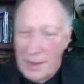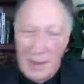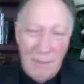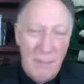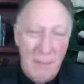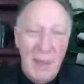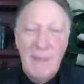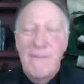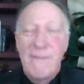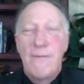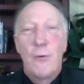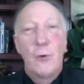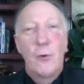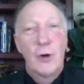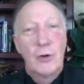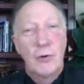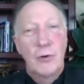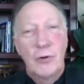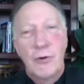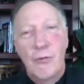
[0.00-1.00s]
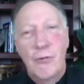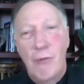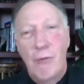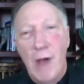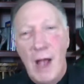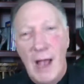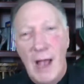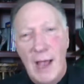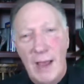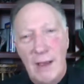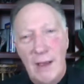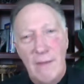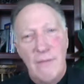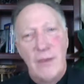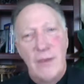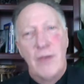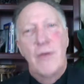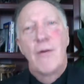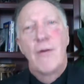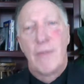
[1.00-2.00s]
metaphorical cry of
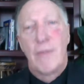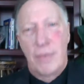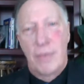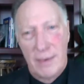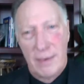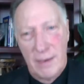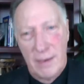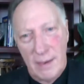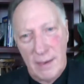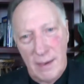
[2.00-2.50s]
the earth